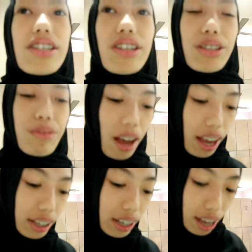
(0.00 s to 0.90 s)
so that's
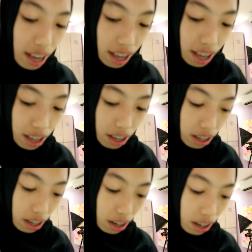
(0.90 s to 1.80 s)
why.
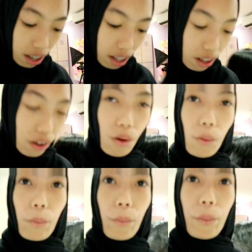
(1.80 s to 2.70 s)
Oh,